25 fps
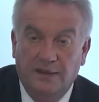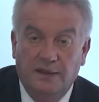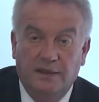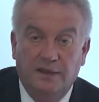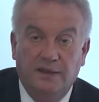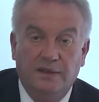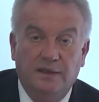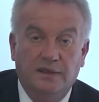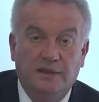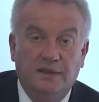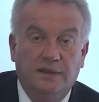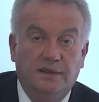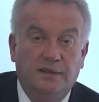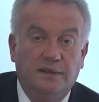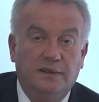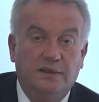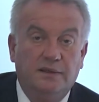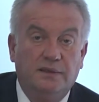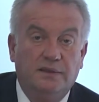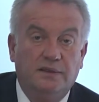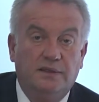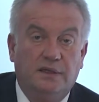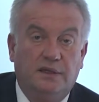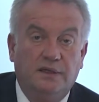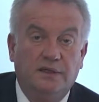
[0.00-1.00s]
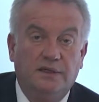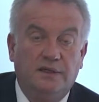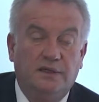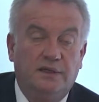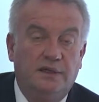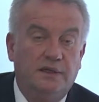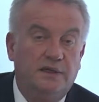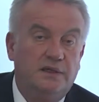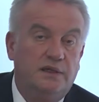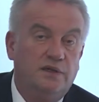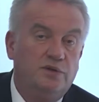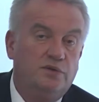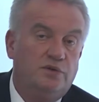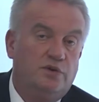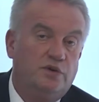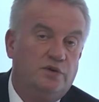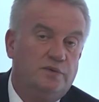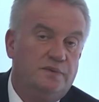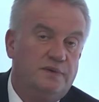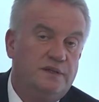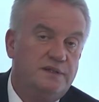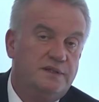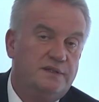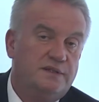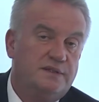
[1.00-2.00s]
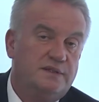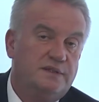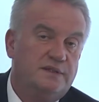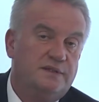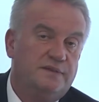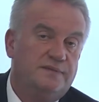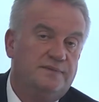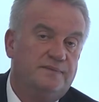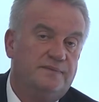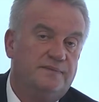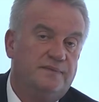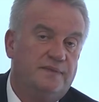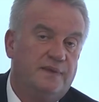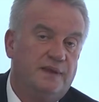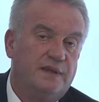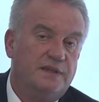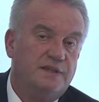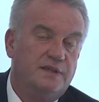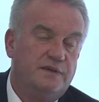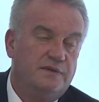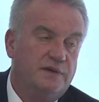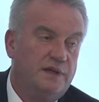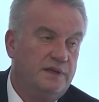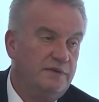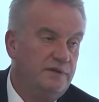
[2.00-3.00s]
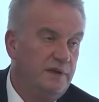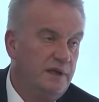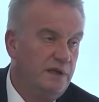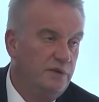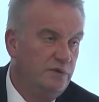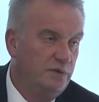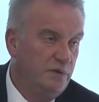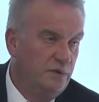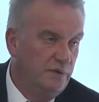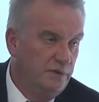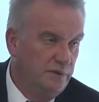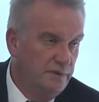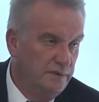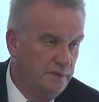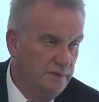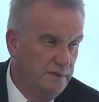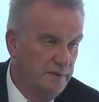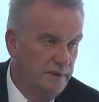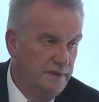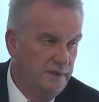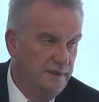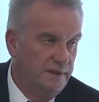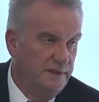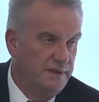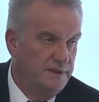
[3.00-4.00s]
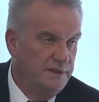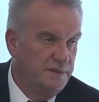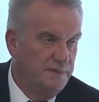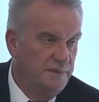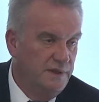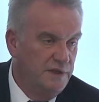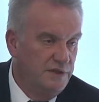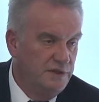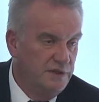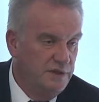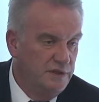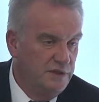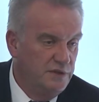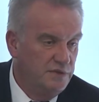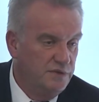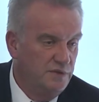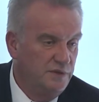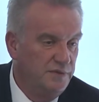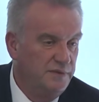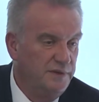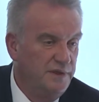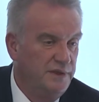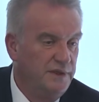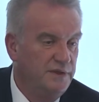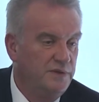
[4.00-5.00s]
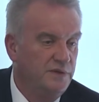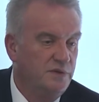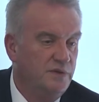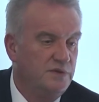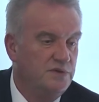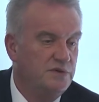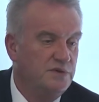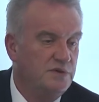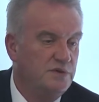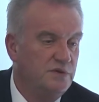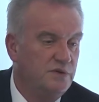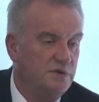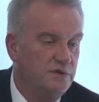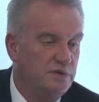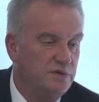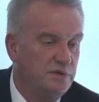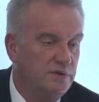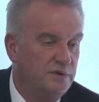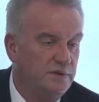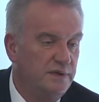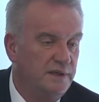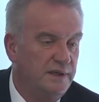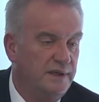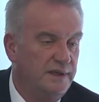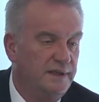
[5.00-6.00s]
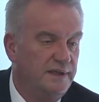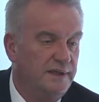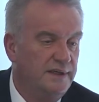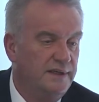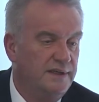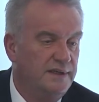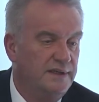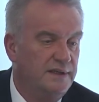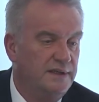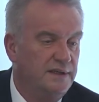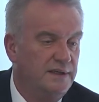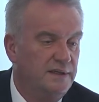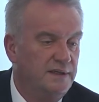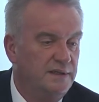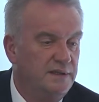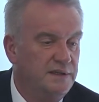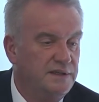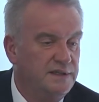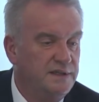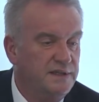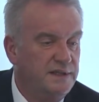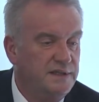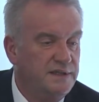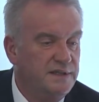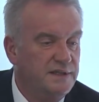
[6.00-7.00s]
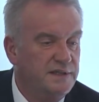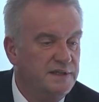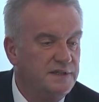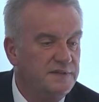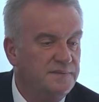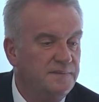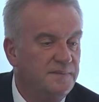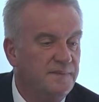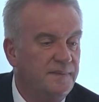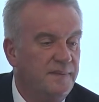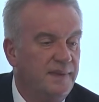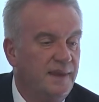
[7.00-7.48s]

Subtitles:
Dr. Hakan Korkmaz is a very well-known specialist of ear, nose, throat diseases,